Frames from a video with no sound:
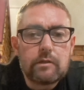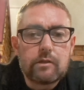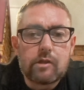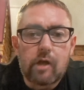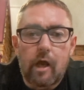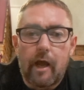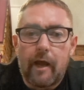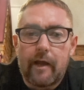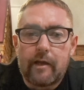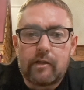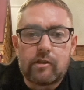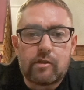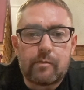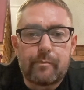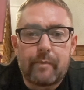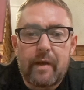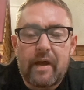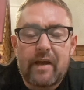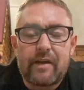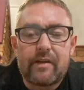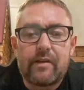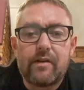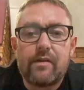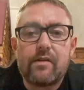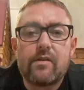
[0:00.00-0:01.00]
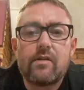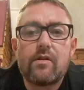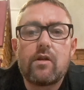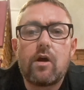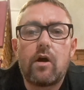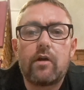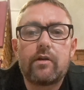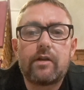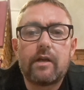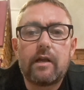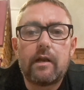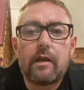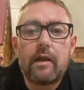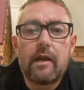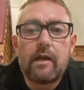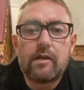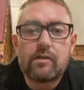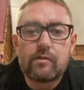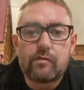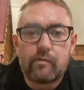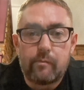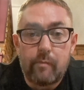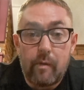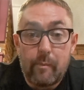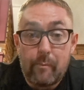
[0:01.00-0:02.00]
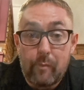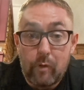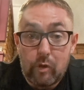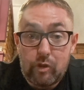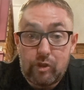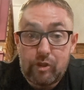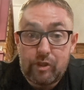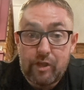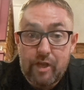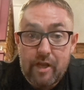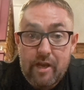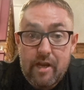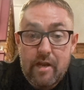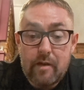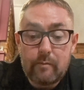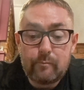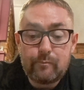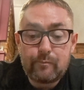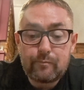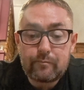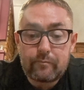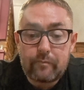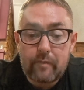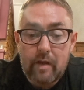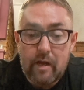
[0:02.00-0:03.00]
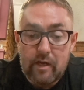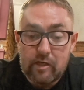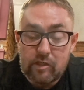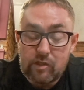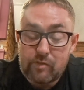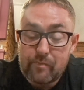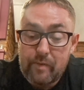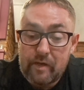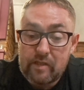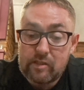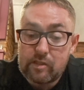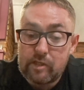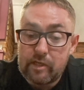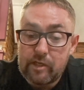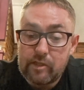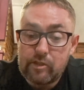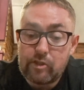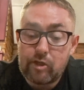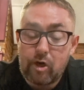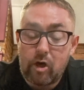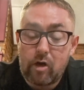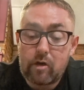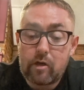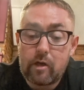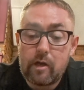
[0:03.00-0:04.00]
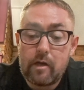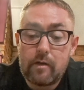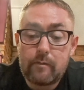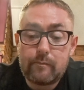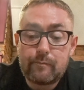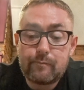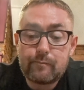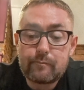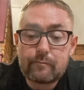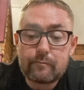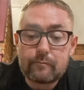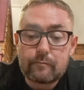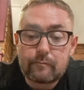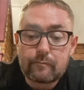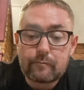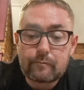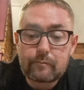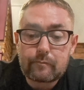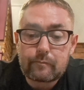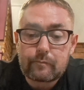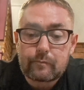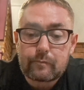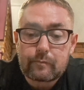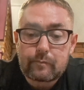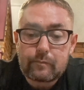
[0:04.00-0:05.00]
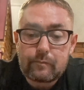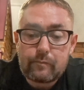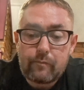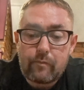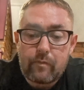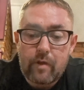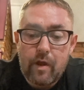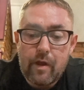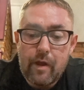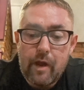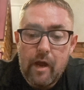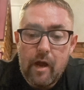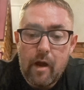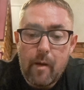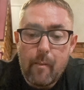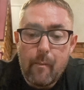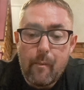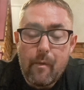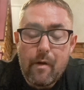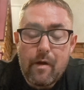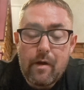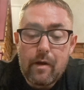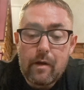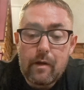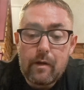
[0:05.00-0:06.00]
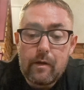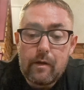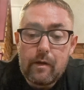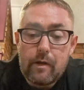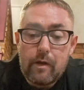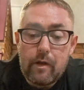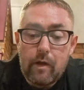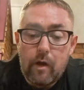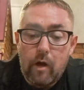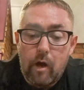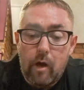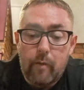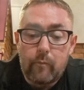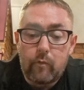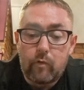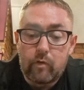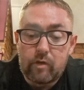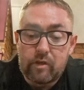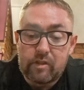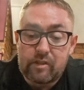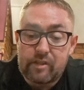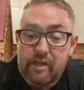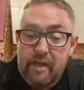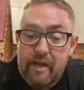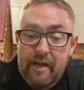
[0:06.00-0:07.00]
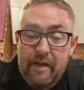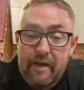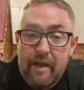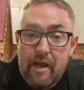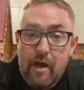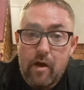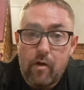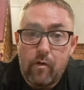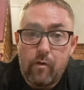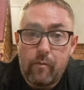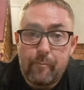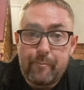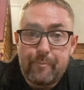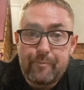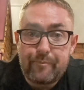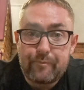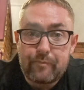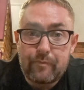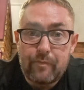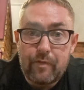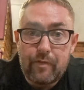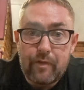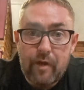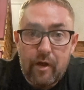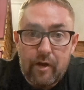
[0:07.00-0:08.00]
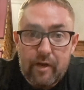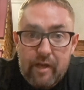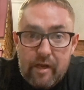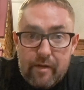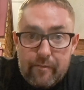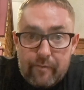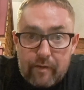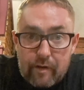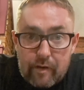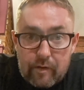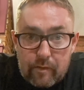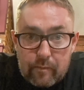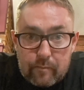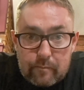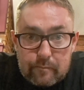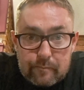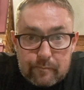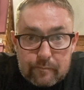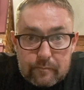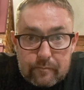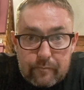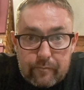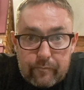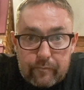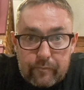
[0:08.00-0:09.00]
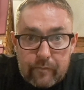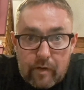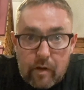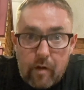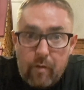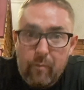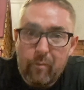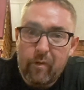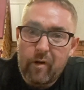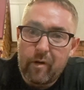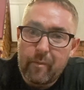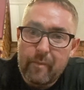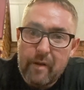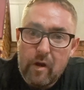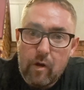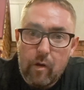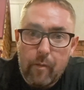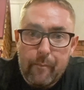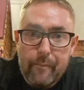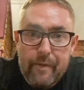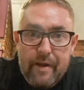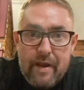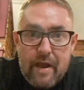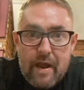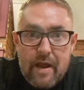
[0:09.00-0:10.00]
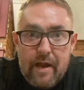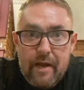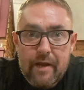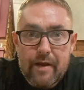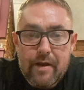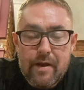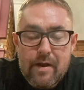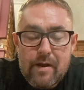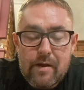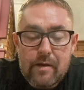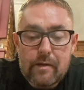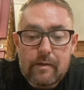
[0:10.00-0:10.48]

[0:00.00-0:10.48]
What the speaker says: I expect nothing less from a BUTCH-T, and especially a chocolate. I'm going to say now, not even, we're about a minute in.